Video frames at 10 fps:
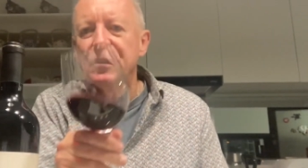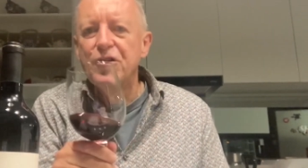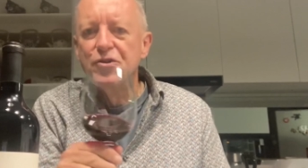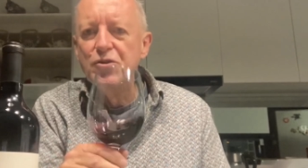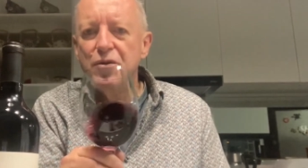though
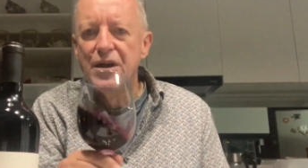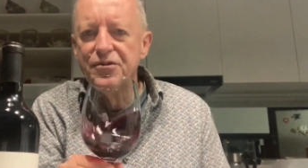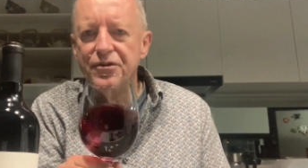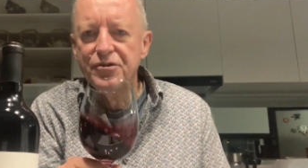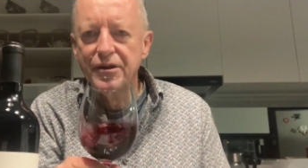it's a
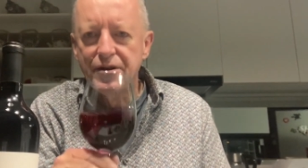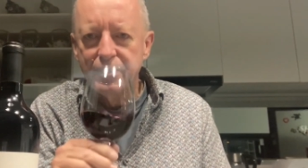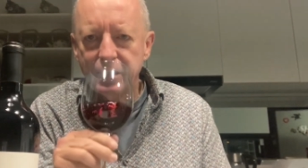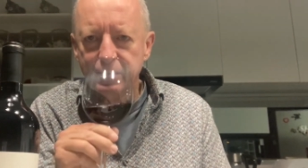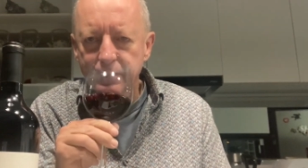
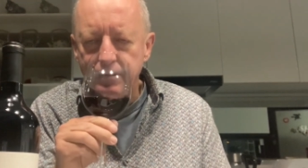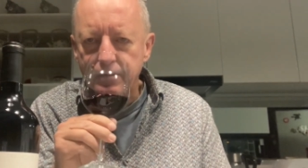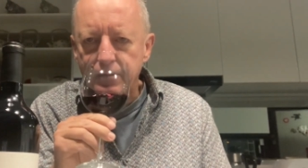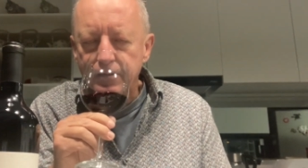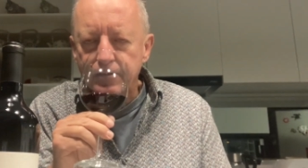2016.
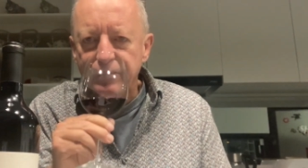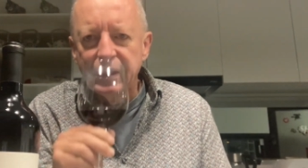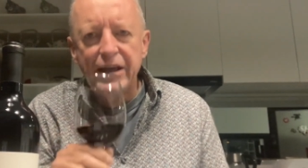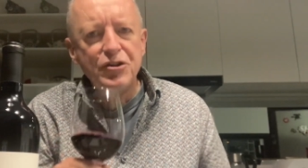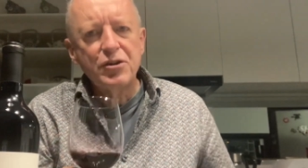
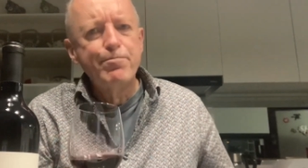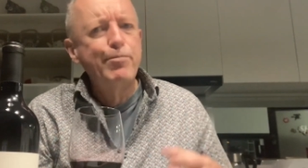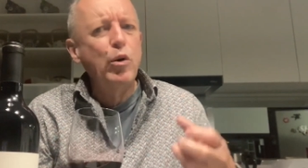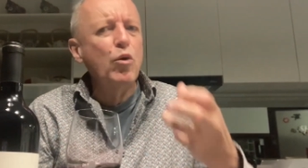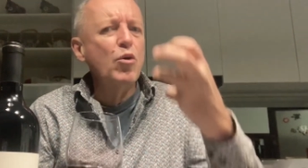And just
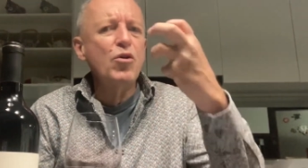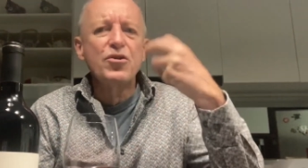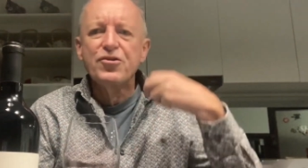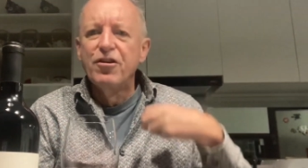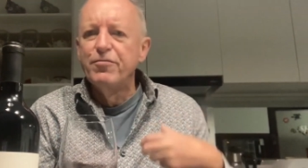
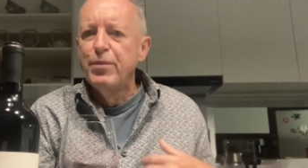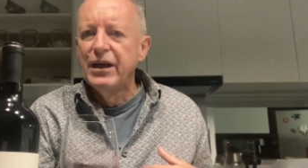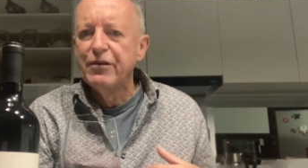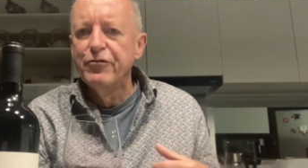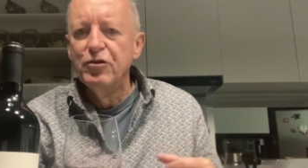pours off
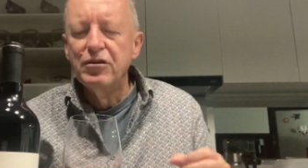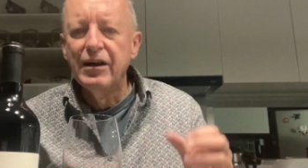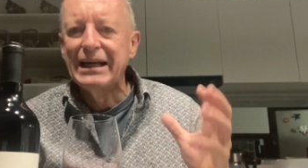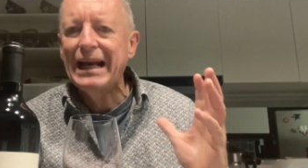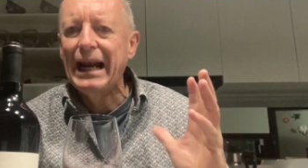black fruit,
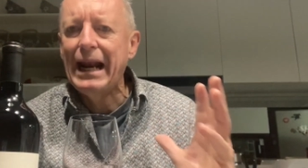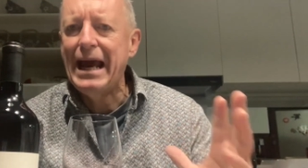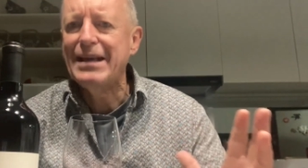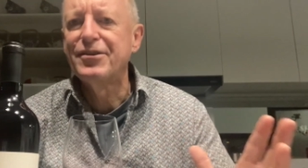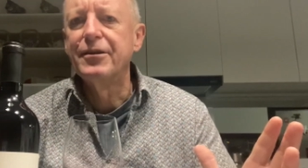like
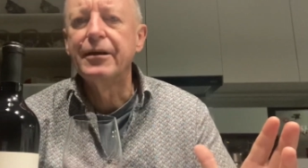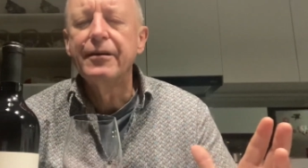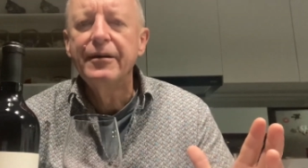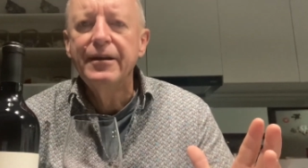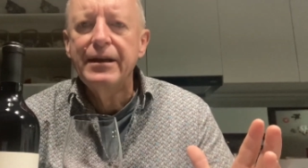classic
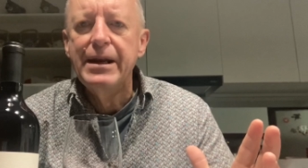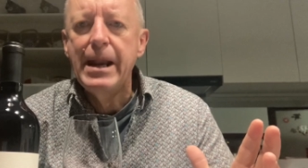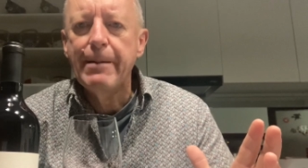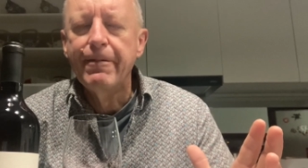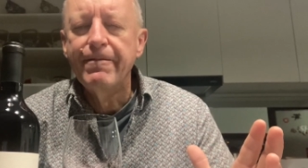
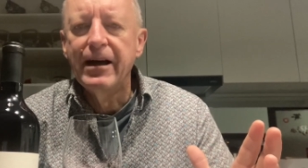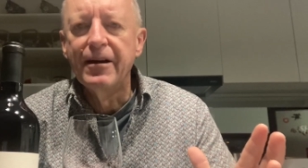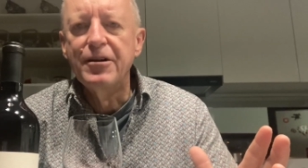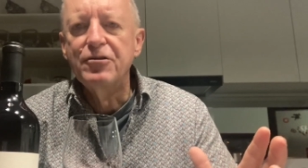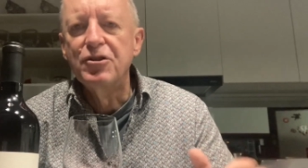Napa
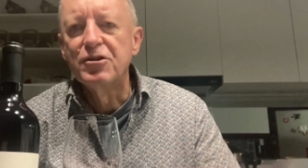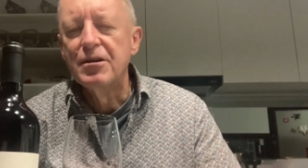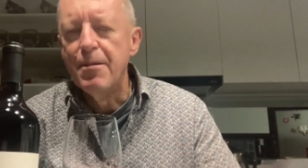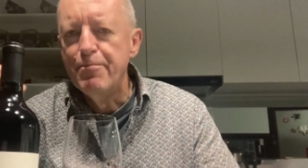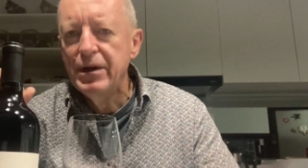Valley, just
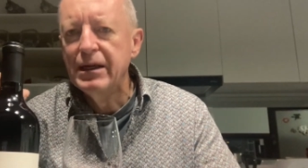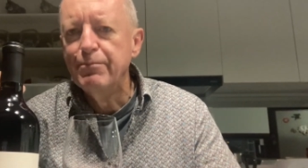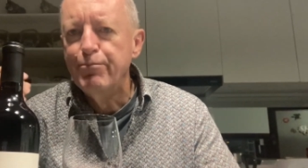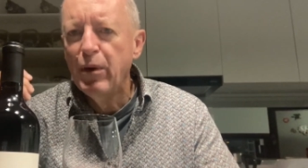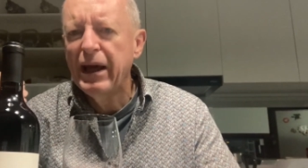that
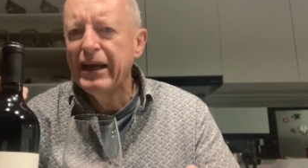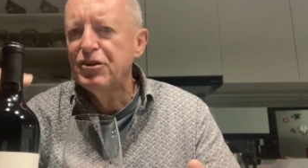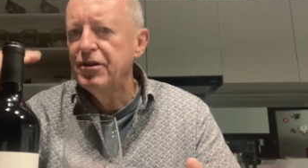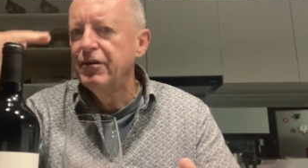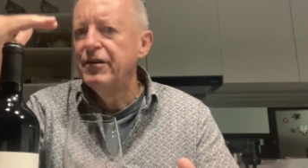big black
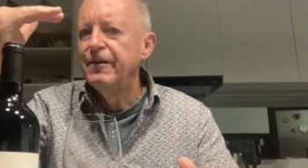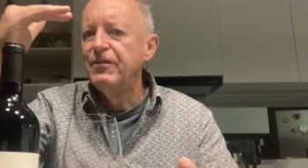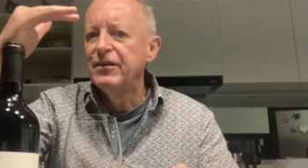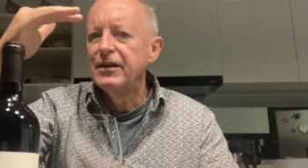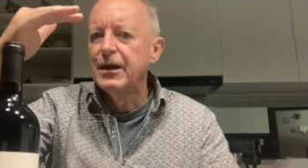cherry. If
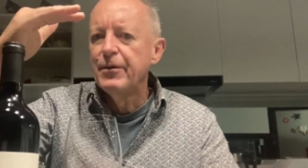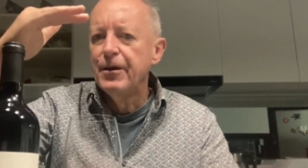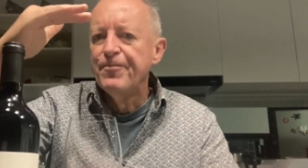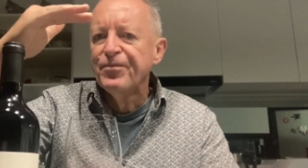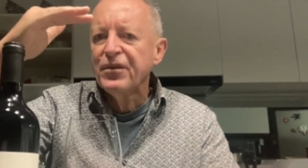you think about